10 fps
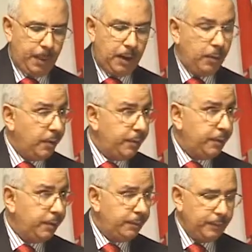
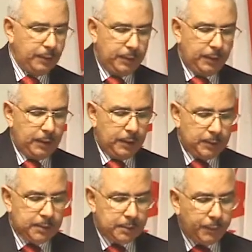However,
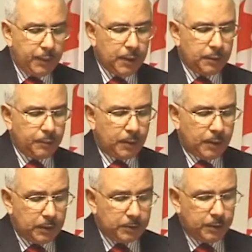it's difficult for
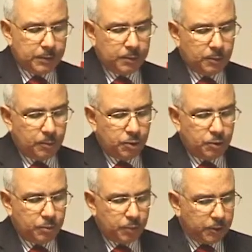countries which
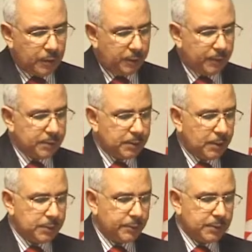do not have
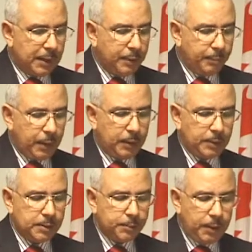extensive Islamic banking
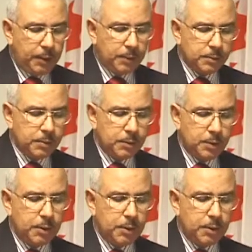experience